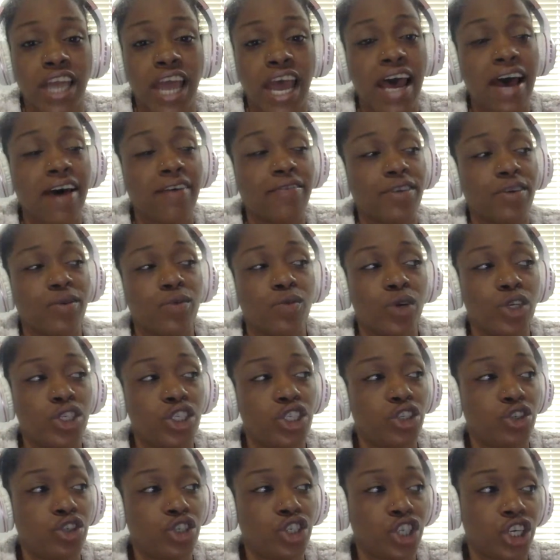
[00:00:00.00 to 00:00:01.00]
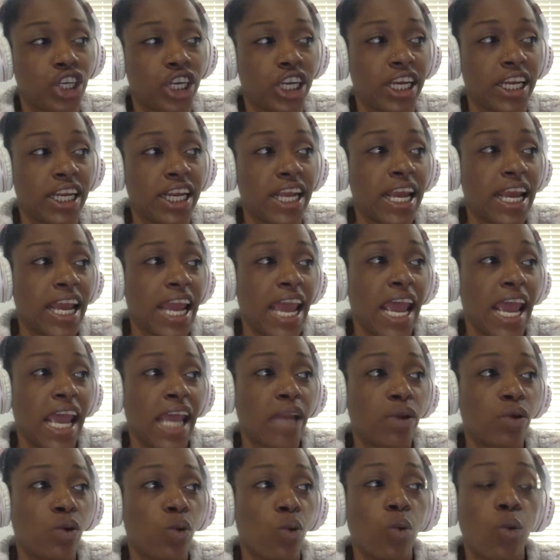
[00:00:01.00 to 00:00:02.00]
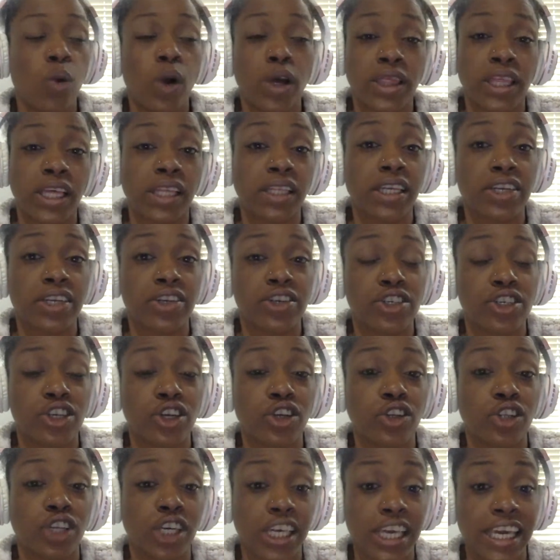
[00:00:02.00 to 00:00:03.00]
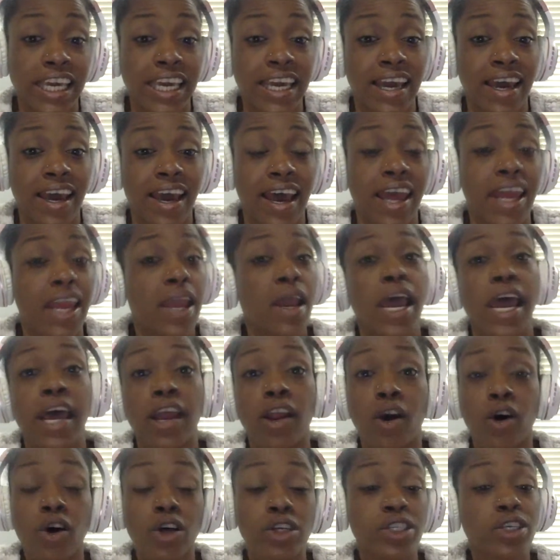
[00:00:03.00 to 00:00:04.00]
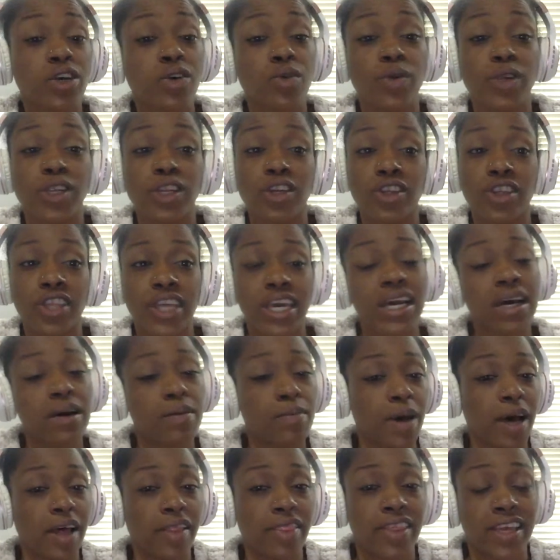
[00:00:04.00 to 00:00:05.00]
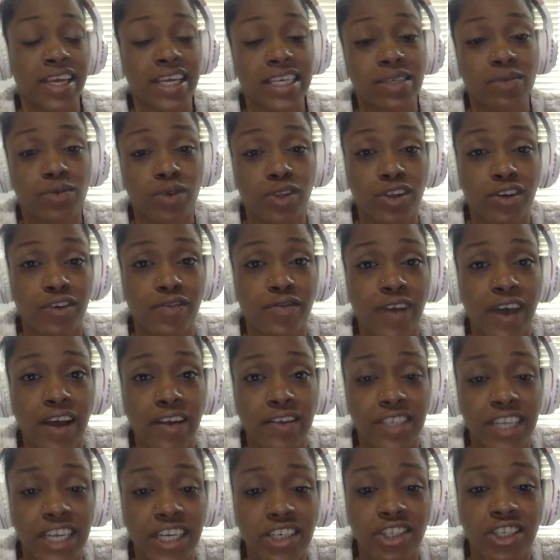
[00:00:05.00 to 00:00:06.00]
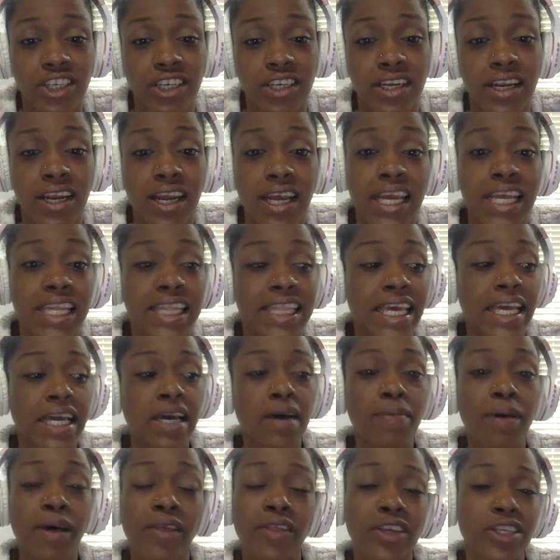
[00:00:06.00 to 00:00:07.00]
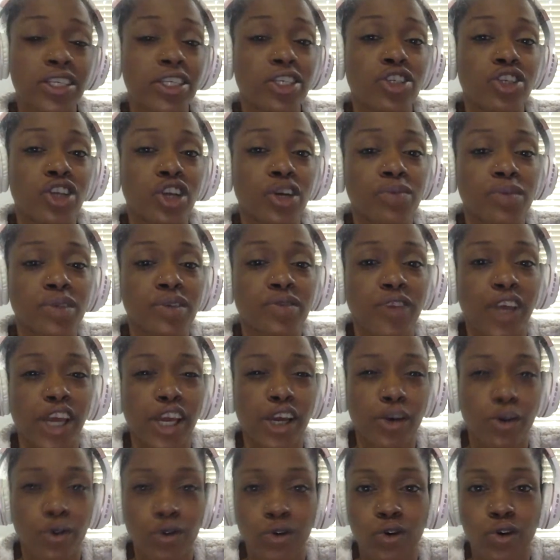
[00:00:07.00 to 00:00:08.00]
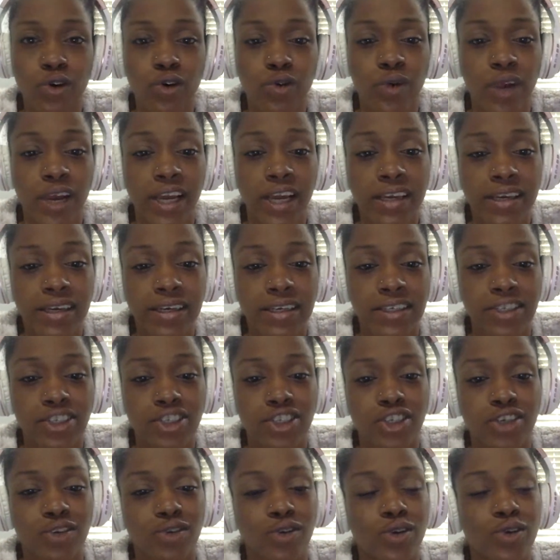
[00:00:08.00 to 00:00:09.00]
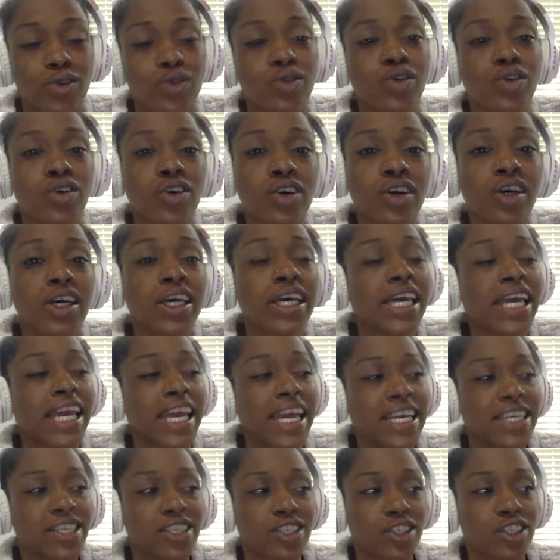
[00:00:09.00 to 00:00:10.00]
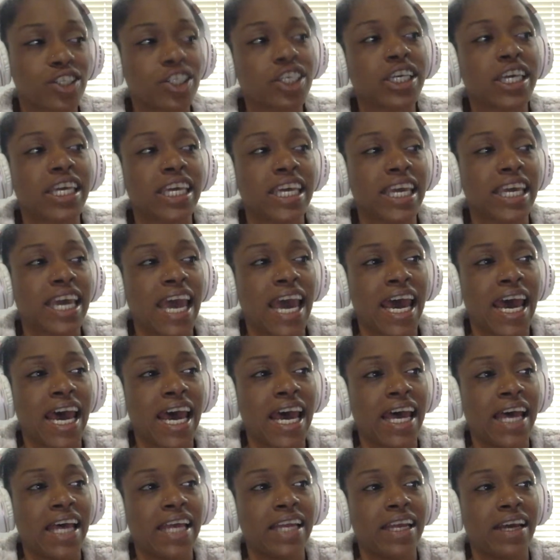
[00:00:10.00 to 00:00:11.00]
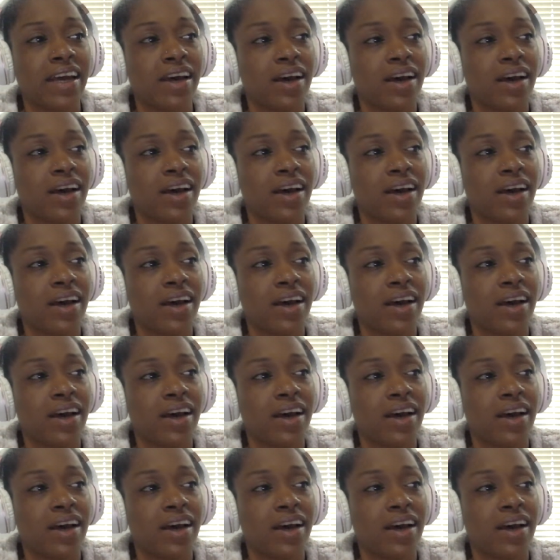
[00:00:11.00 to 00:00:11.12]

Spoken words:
have and what you shouldn't, and what the lenders are looking at. And also, when you think about this with your foundation, think about this in terms of like Google ranking too. Google is looking at